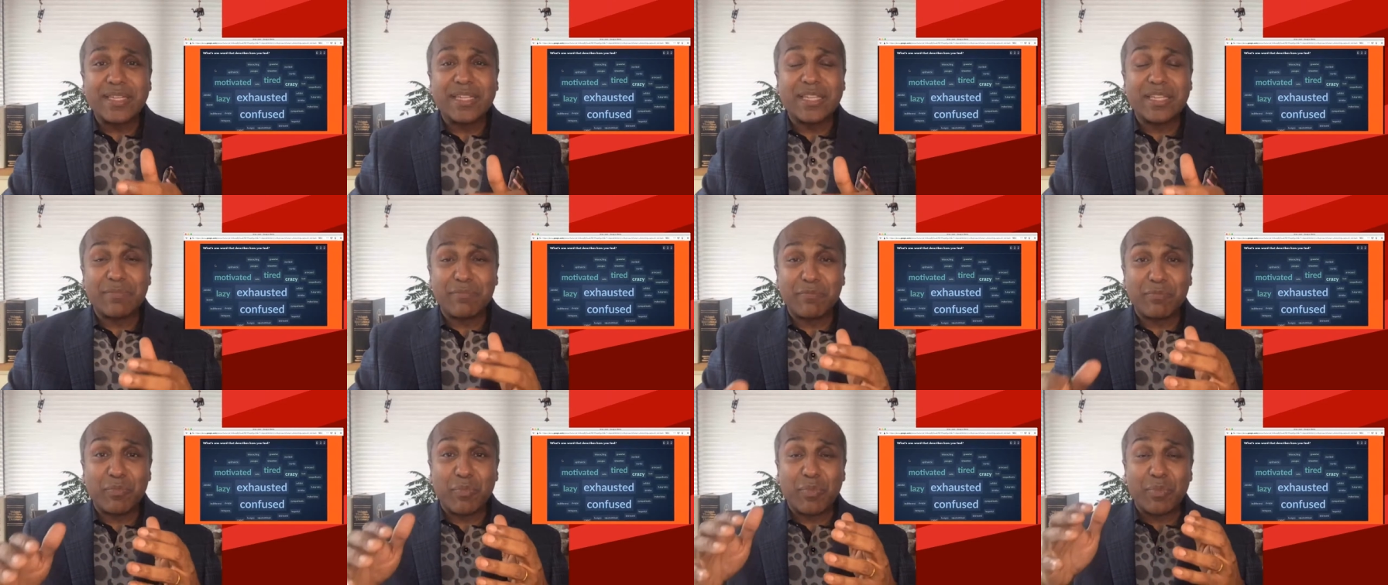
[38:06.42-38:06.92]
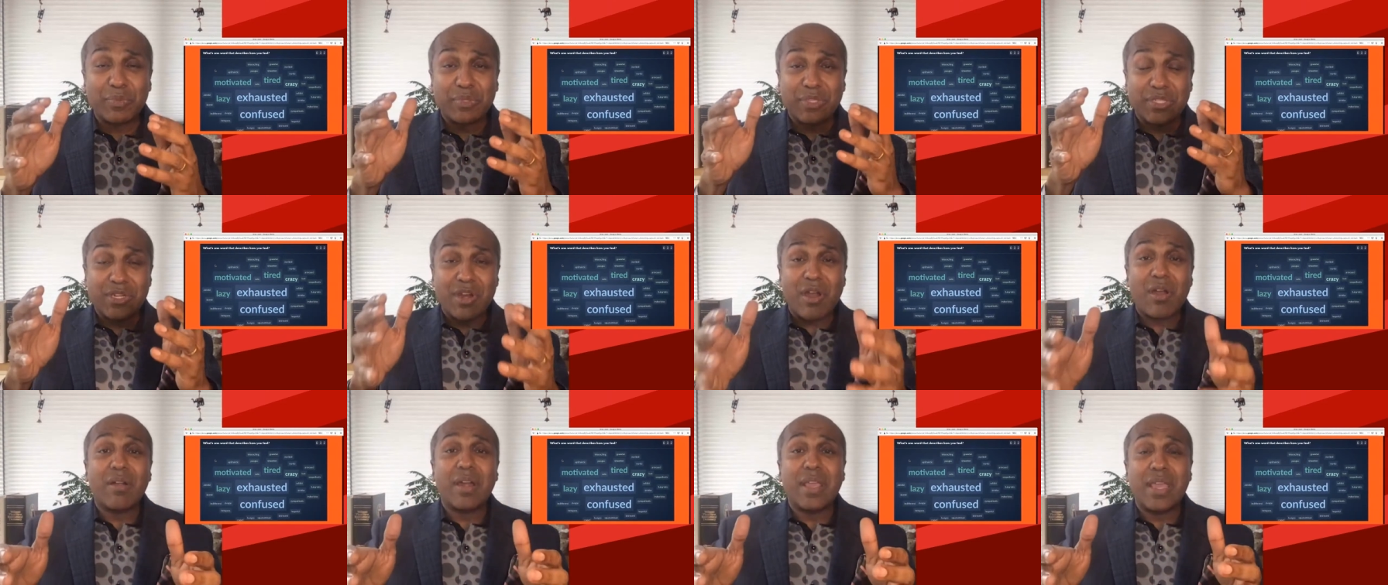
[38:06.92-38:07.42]
it
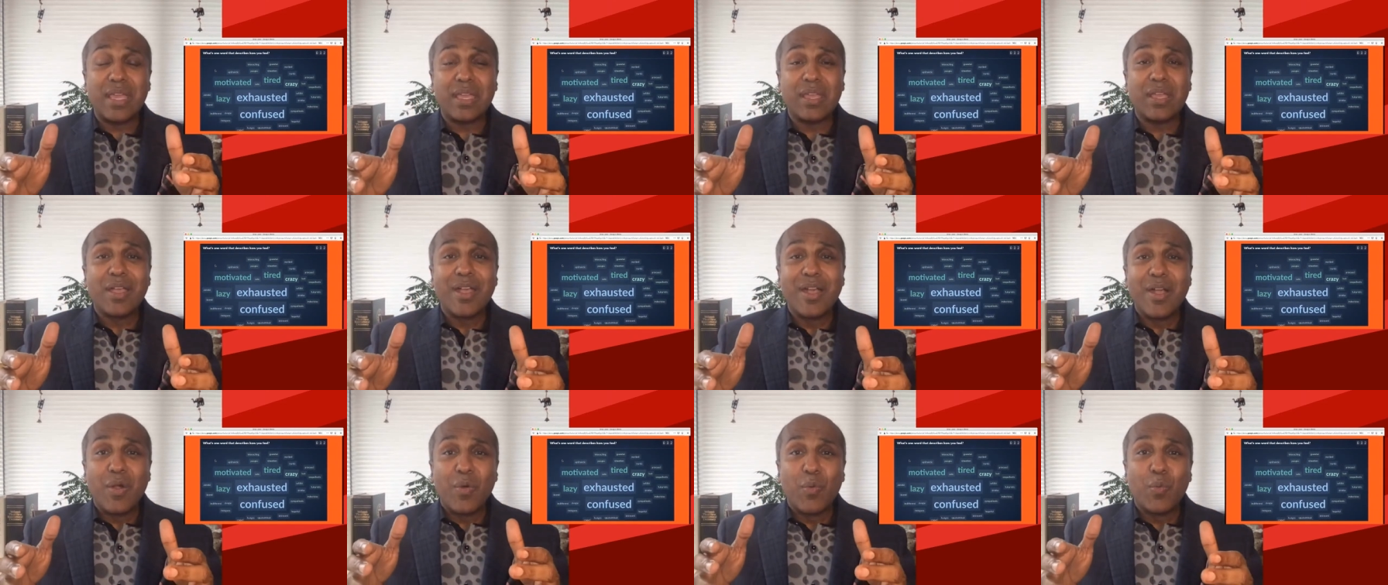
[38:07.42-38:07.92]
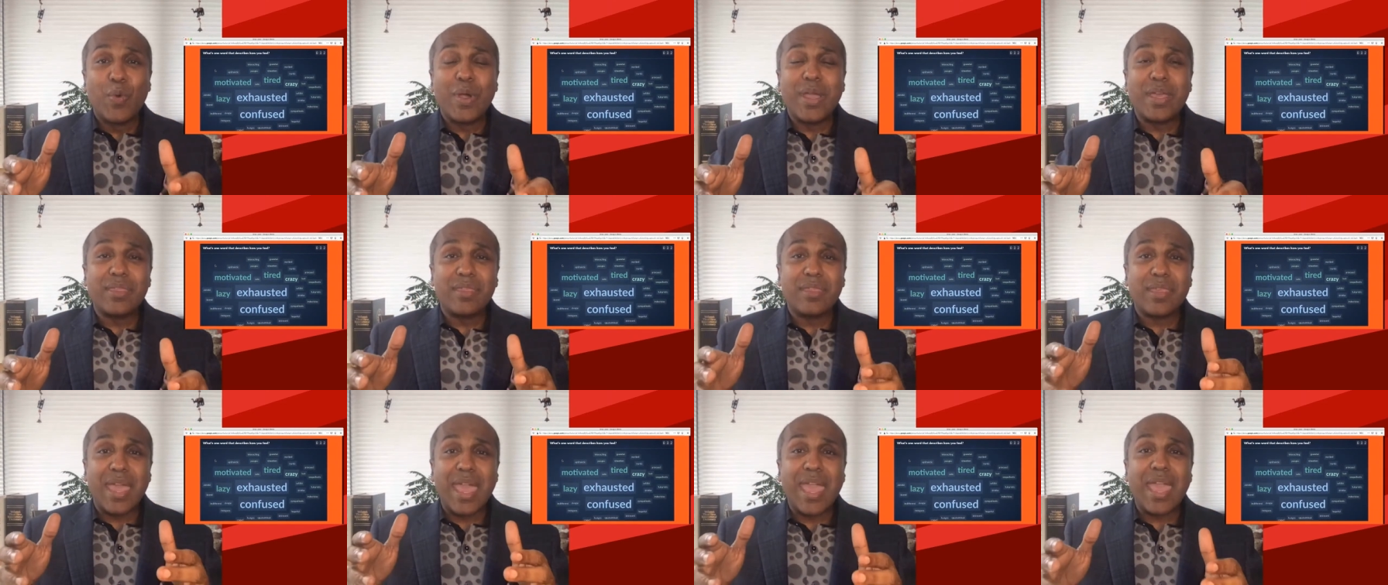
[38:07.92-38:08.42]
starting
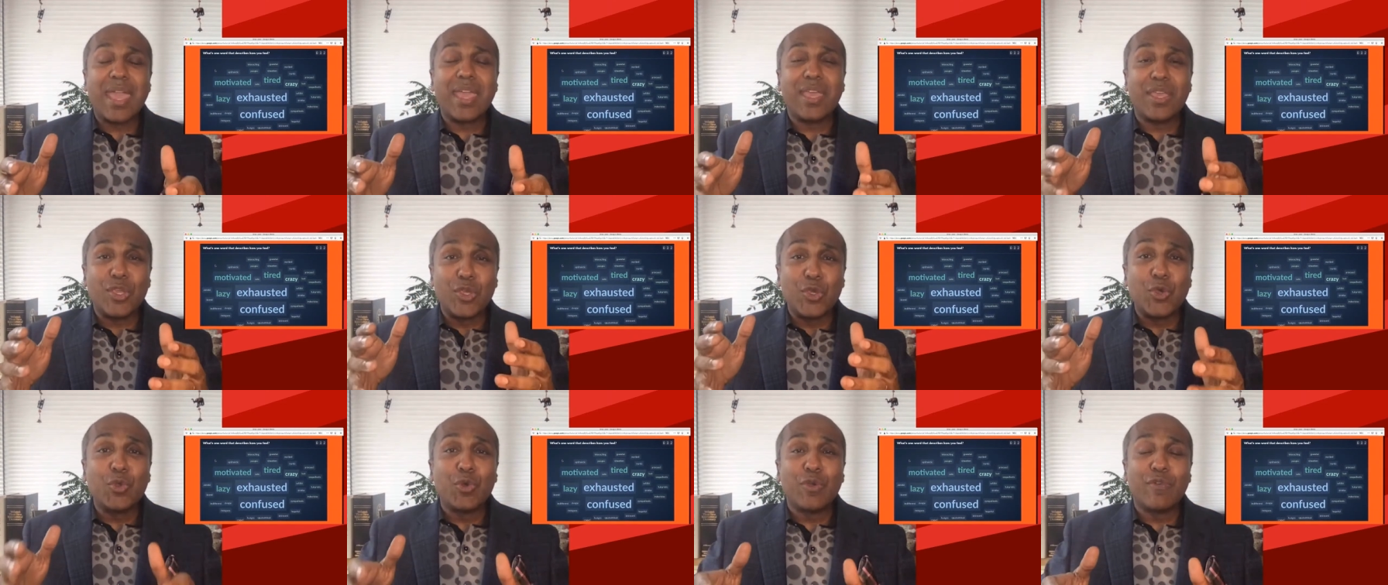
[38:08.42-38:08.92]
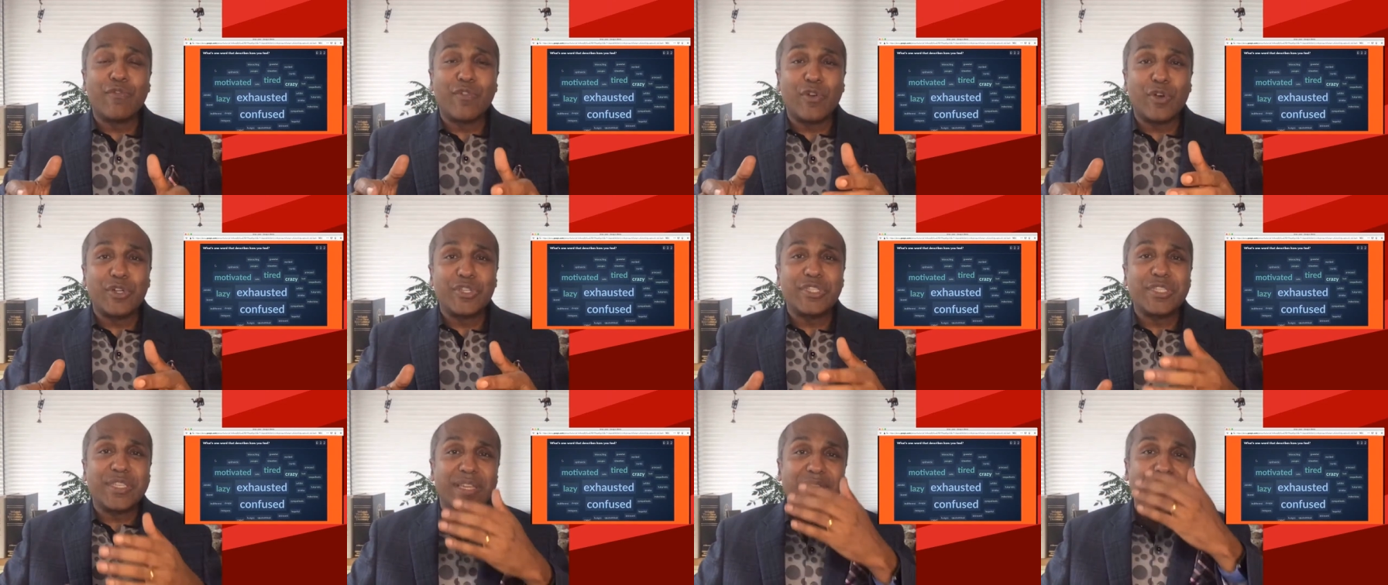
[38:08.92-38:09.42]
with a
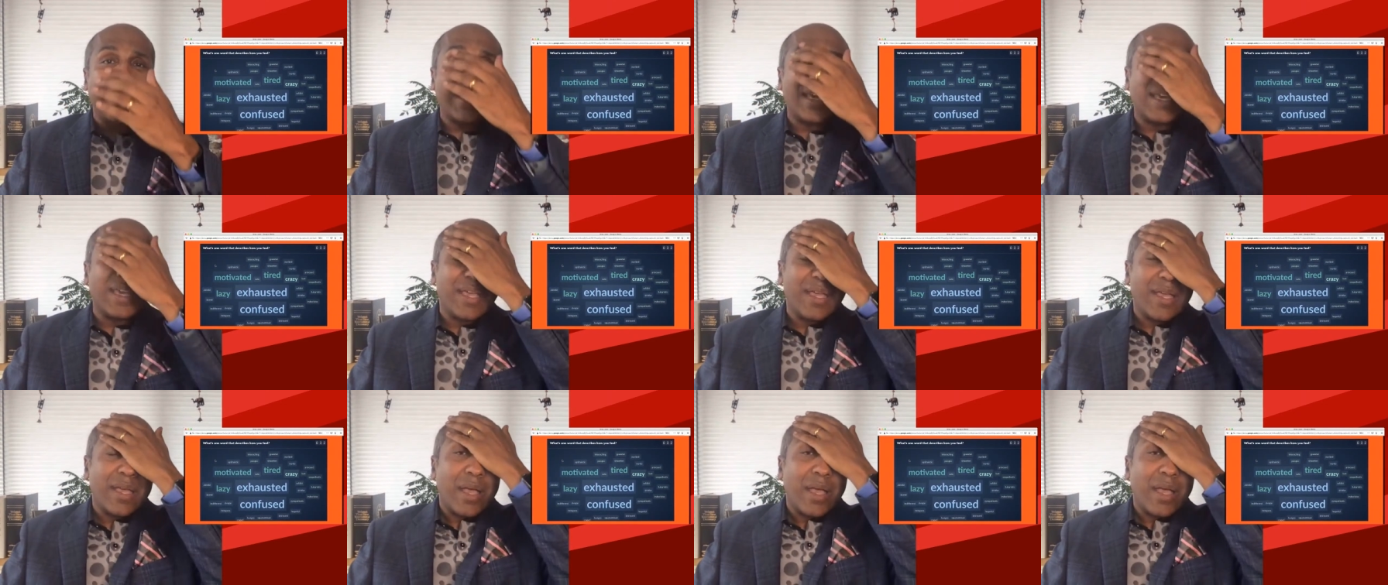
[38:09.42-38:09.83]
university,